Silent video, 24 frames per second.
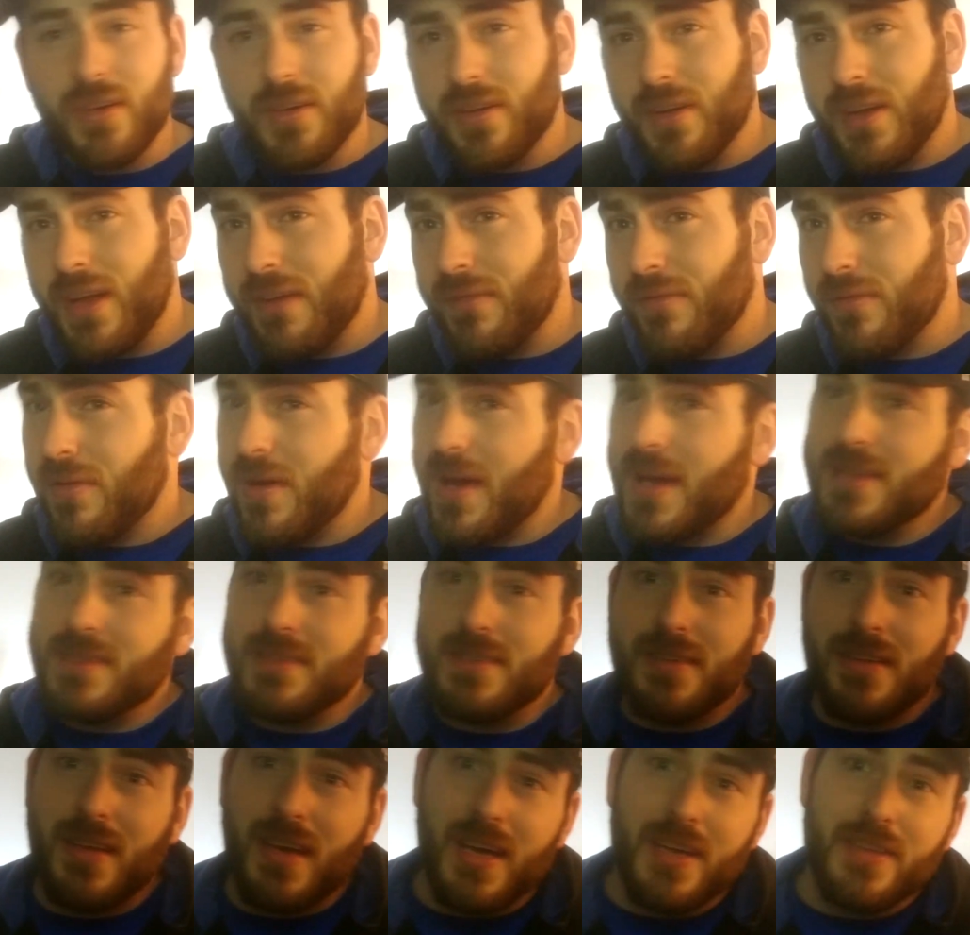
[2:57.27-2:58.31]
you're going to have a rise
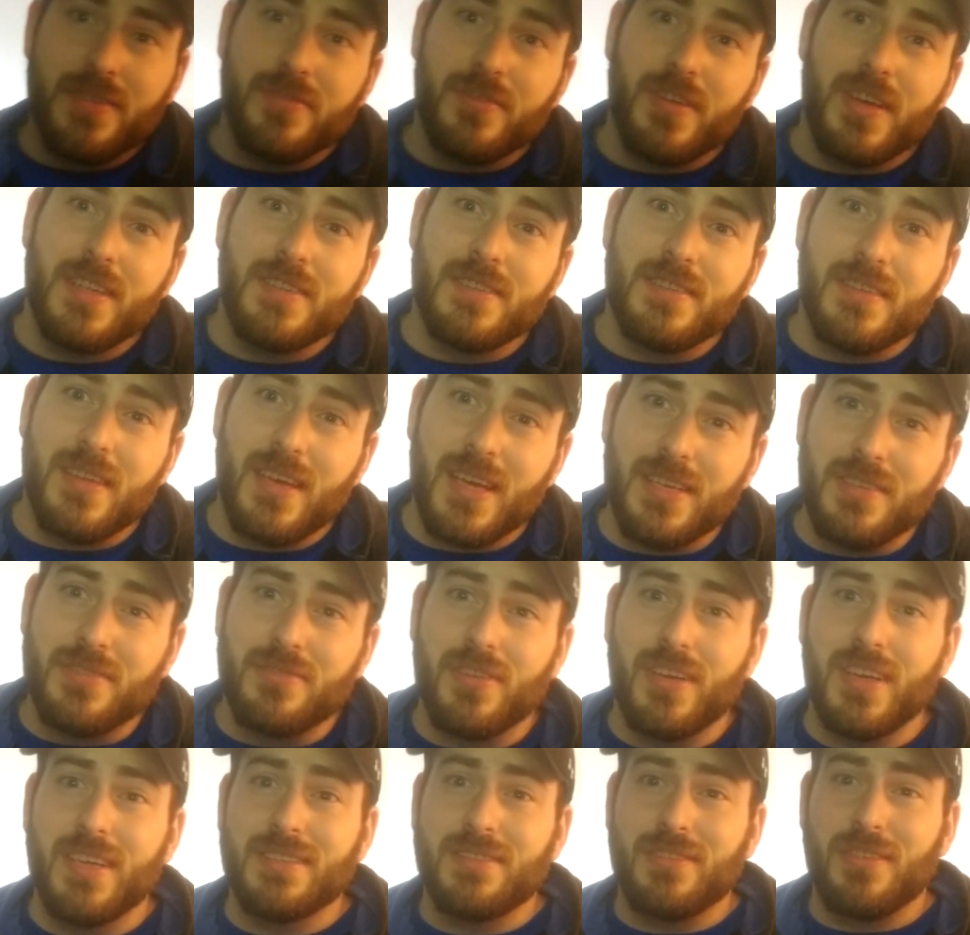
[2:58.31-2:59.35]
in
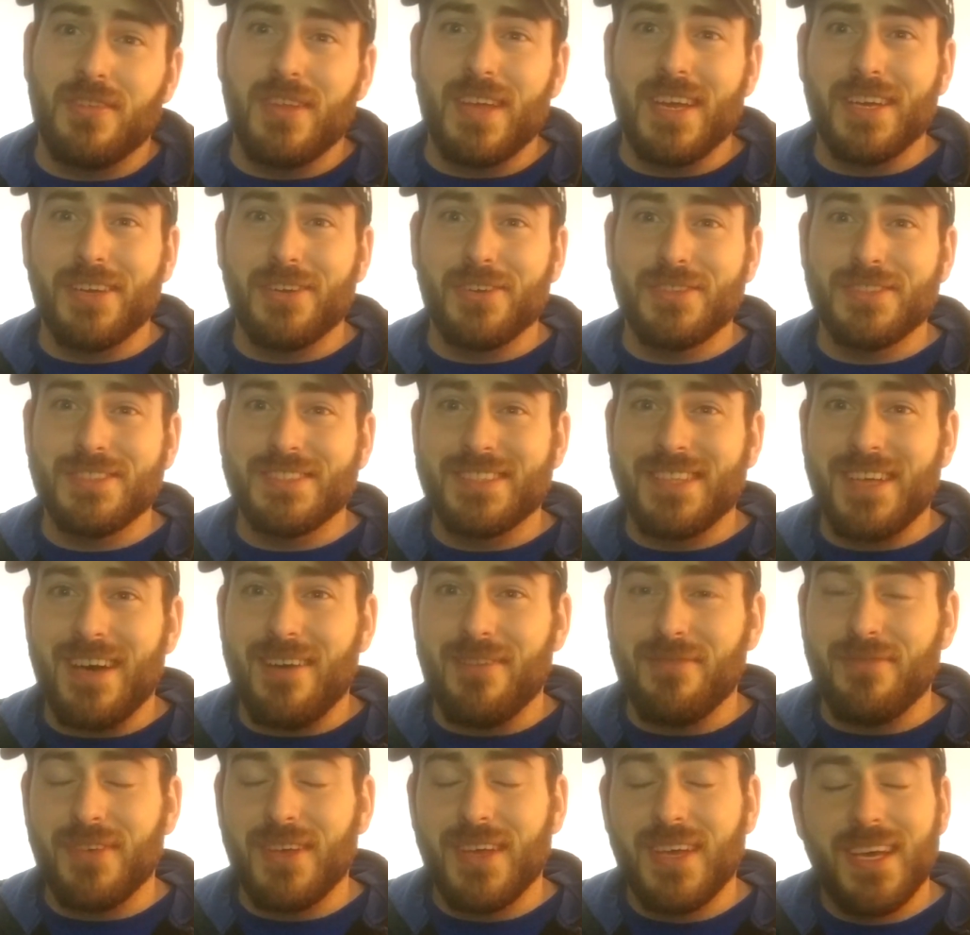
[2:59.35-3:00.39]
nitrates, all that good
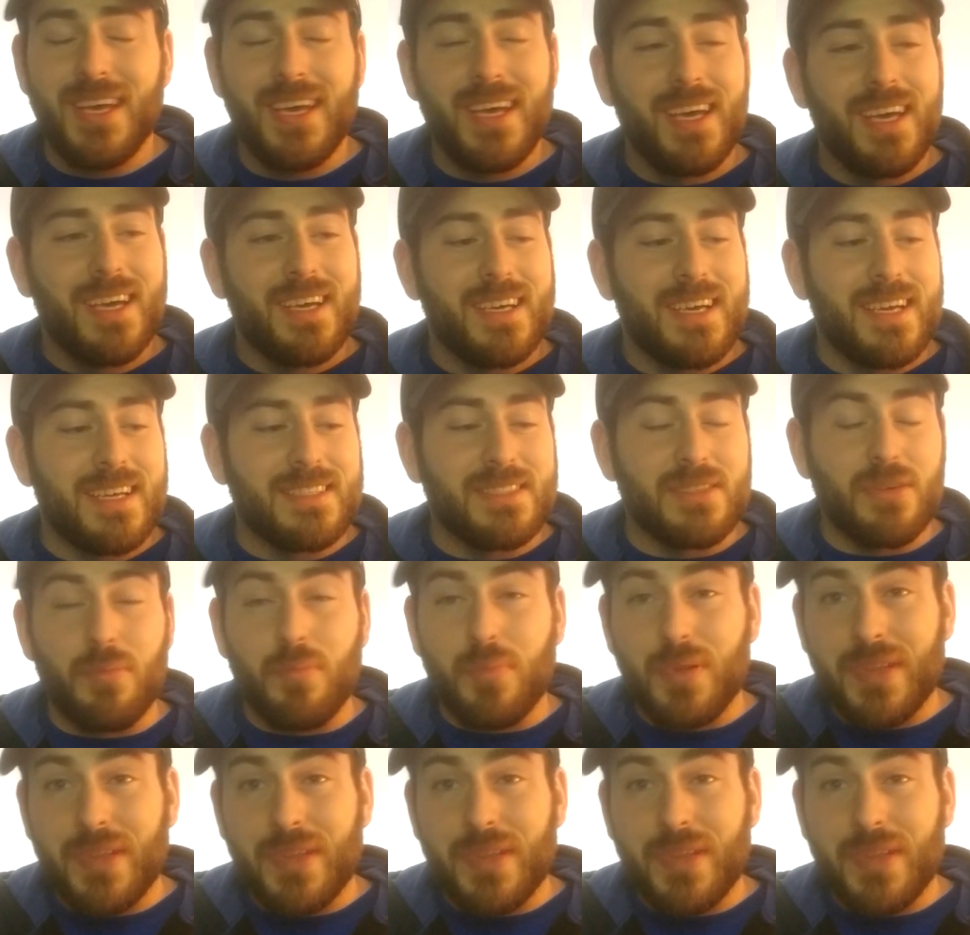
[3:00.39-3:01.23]
stuff. And so